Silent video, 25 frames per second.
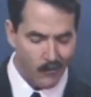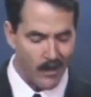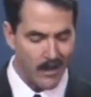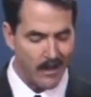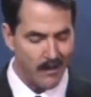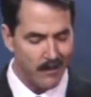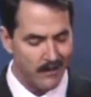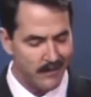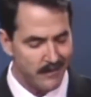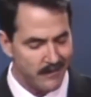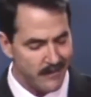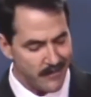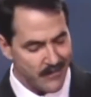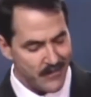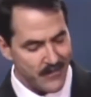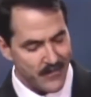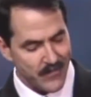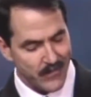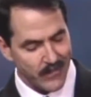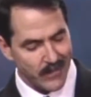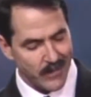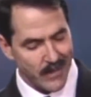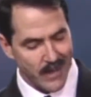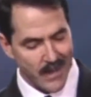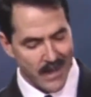Jeff
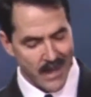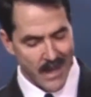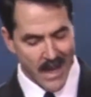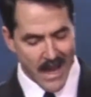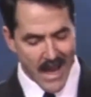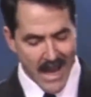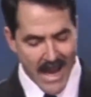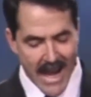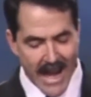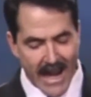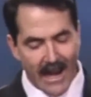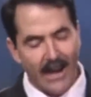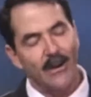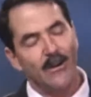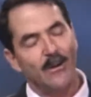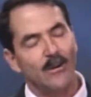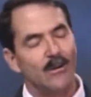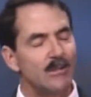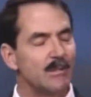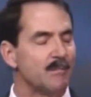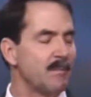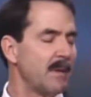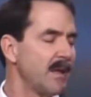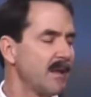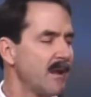Grismer dropped by my
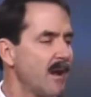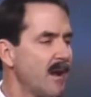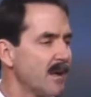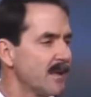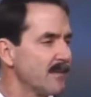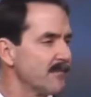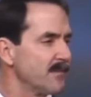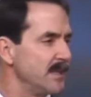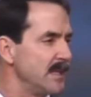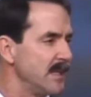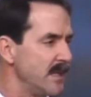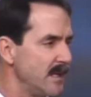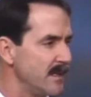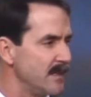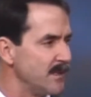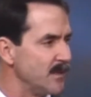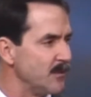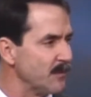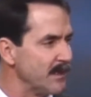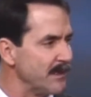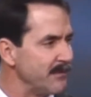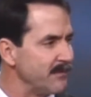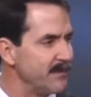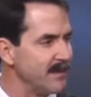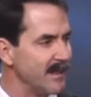house for a
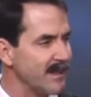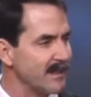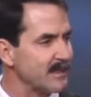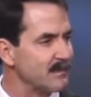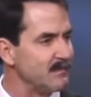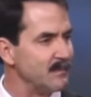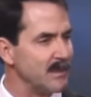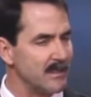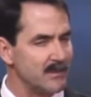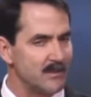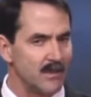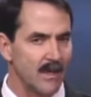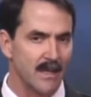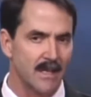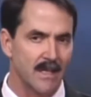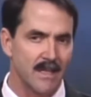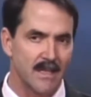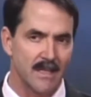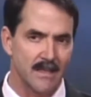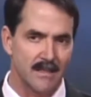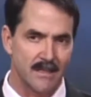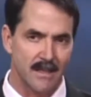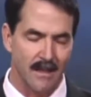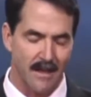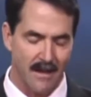box of material he
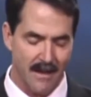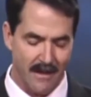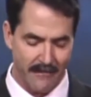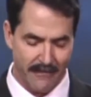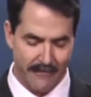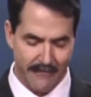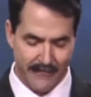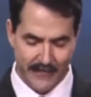needed.